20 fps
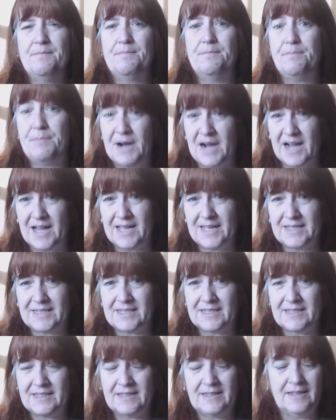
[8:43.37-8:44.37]

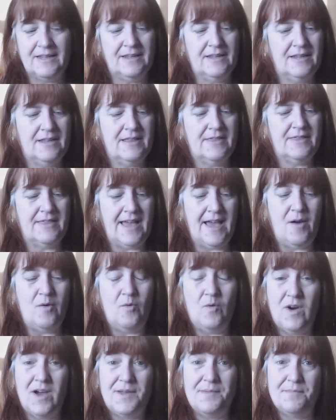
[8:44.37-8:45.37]
but that
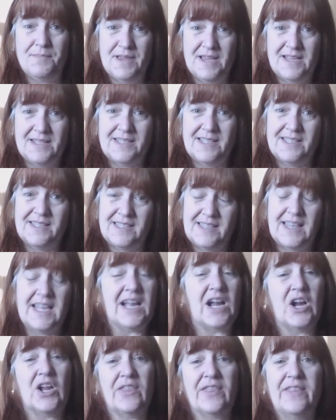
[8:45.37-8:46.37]
one piece is
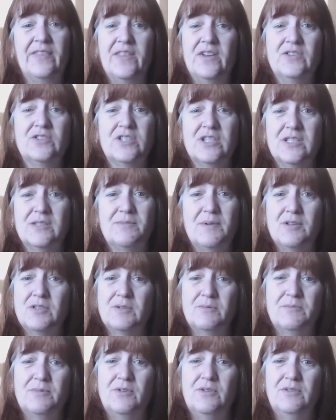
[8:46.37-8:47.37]
thicker than those
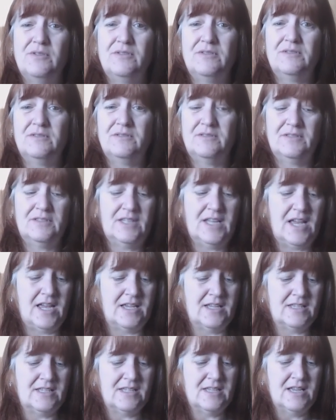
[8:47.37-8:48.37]
disposable
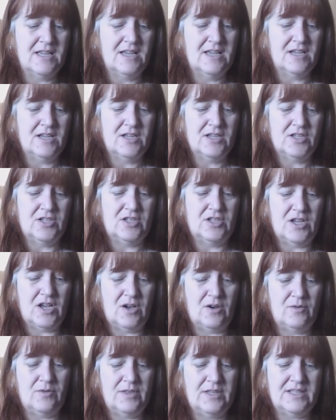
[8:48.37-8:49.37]
things.
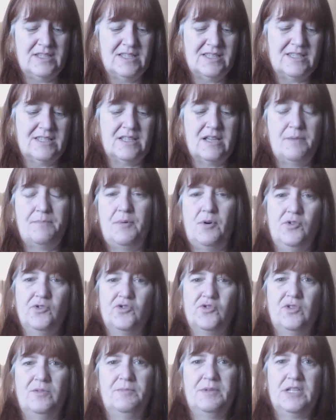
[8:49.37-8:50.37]
So this is
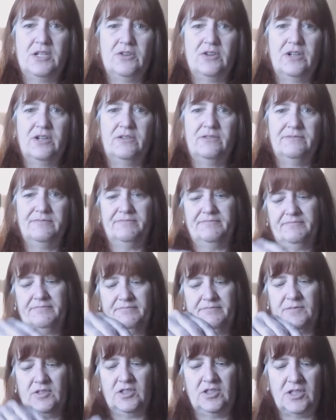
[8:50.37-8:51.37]
upholstery material.
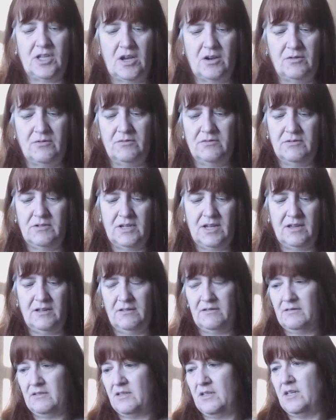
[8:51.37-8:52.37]
So yeah,
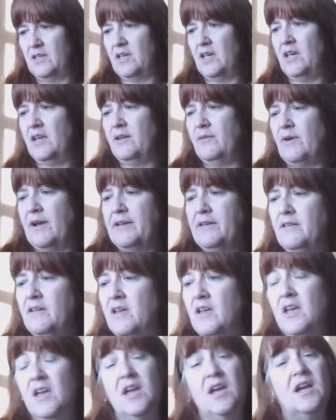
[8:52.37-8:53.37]
anyway,
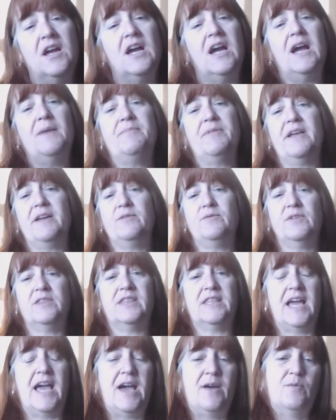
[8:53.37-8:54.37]
I played
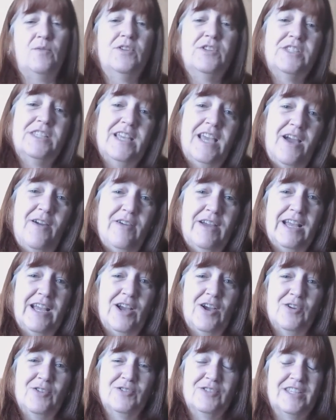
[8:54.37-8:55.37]
with that. We'll see how it
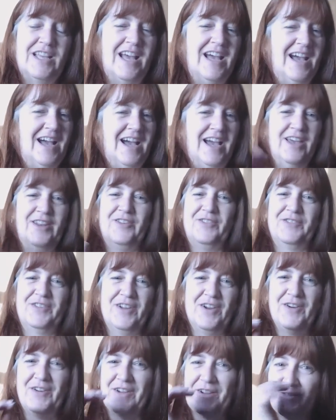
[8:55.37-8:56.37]
goes. I don't know, it